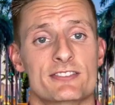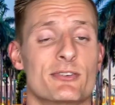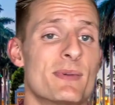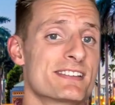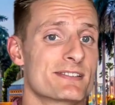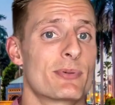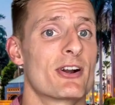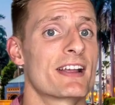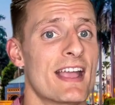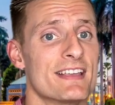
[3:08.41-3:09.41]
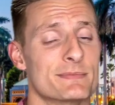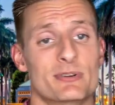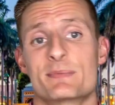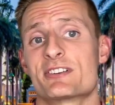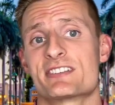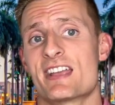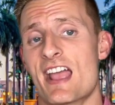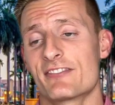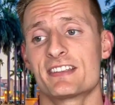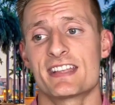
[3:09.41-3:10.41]
So Meisner Park has pretty much
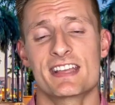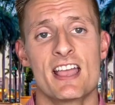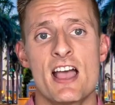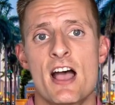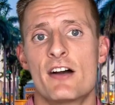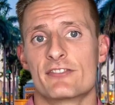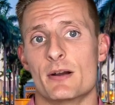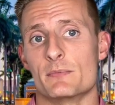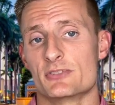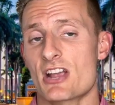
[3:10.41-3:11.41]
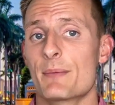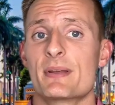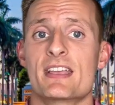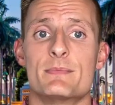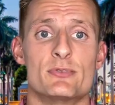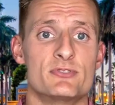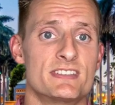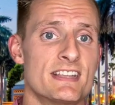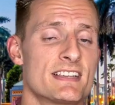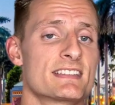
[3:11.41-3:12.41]
everything from shopping and
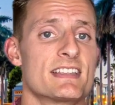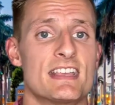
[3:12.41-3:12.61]
boutiques,